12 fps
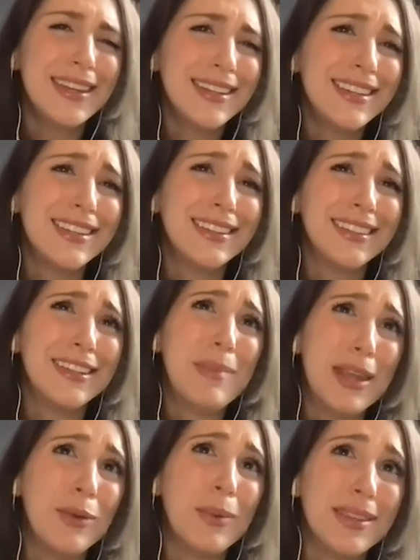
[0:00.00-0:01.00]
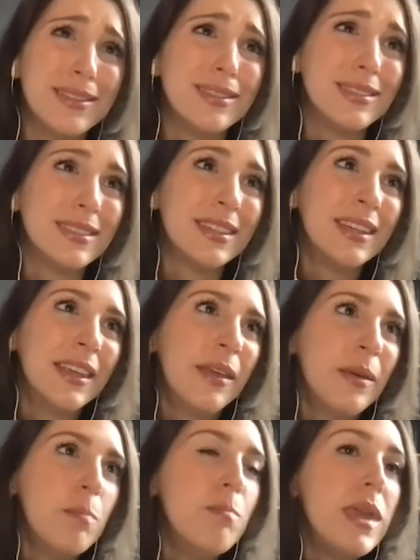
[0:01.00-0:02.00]
Annie in many ways is
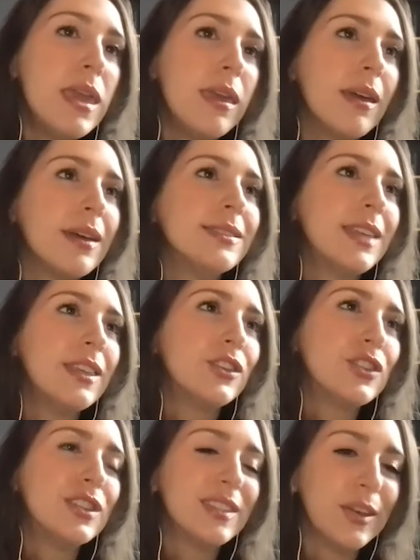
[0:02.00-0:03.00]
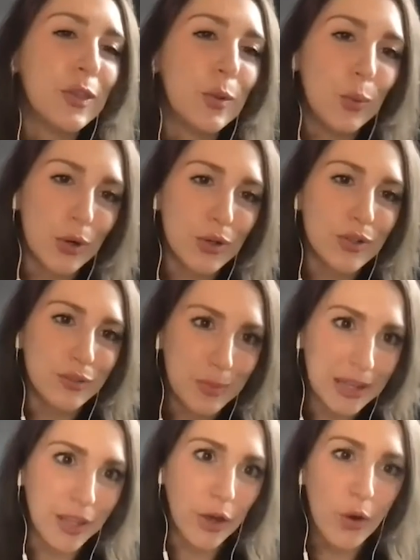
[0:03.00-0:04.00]
me. I say that she's like the worst of
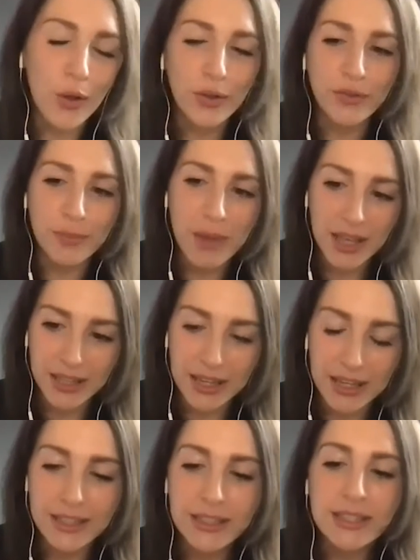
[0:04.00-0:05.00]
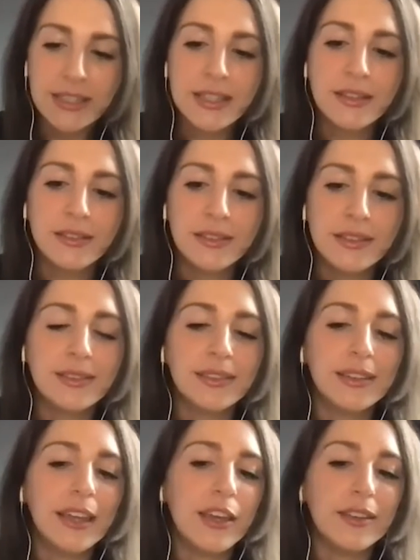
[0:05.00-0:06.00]
me, like all of my like,
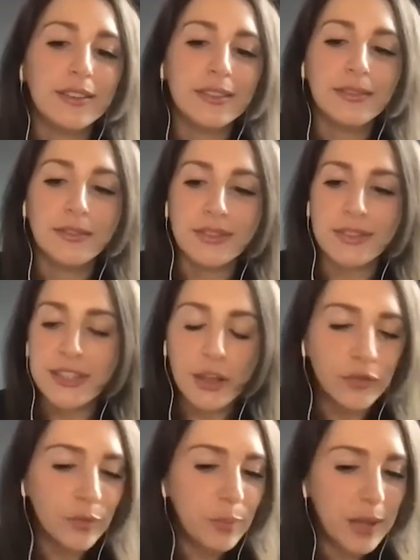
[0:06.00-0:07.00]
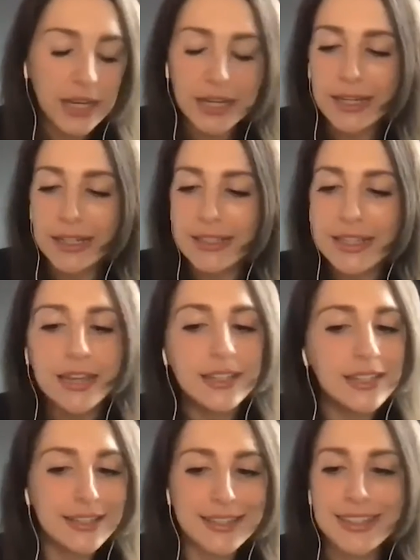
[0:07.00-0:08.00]
like self-pitying
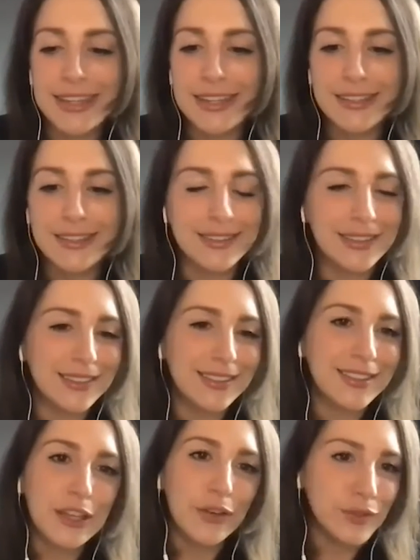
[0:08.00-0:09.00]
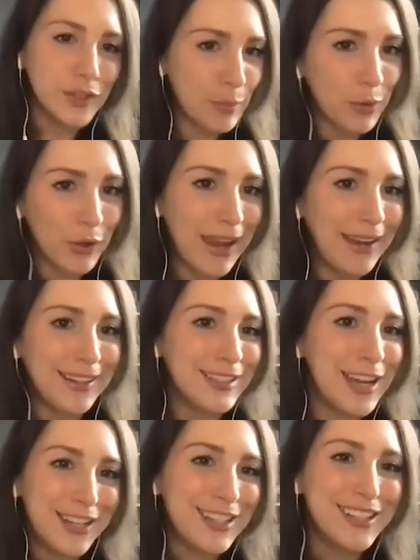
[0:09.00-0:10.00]
tendencies and self-deprecating
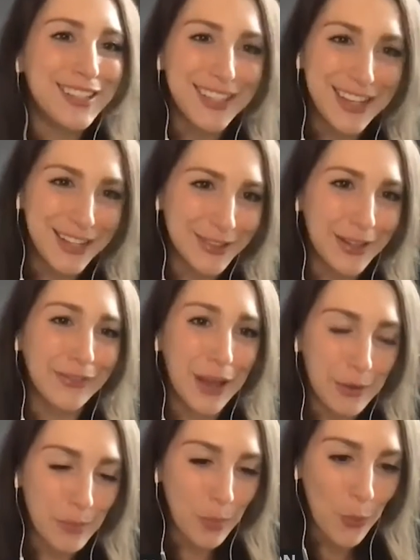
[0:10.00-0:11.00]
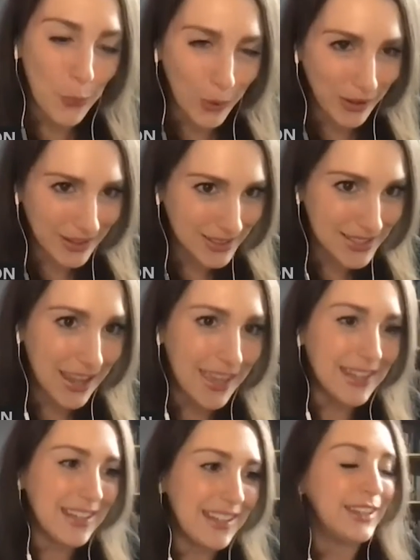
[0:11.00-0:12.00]
tendencies I've kind of poured into
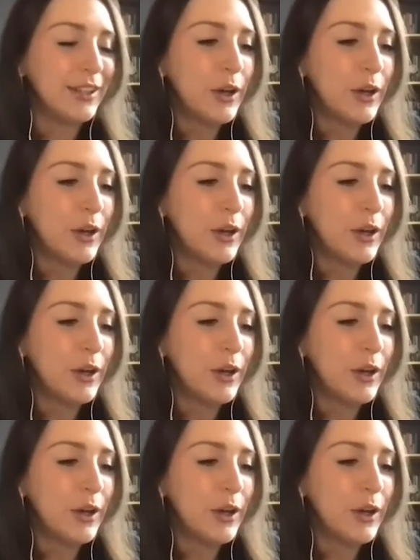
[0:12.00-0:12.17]
Annie,